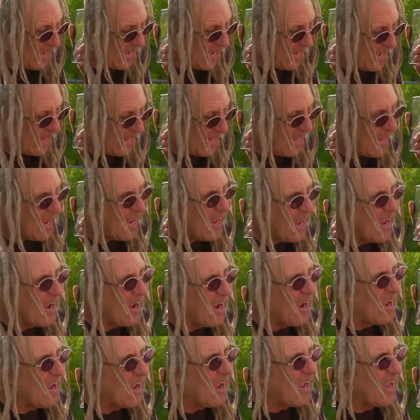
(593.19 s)
This
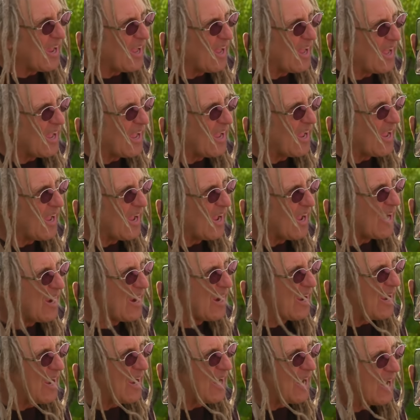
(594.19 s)
not so surprising
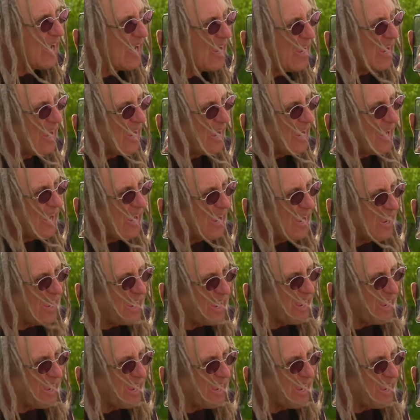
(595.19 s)
twist showcases Mike's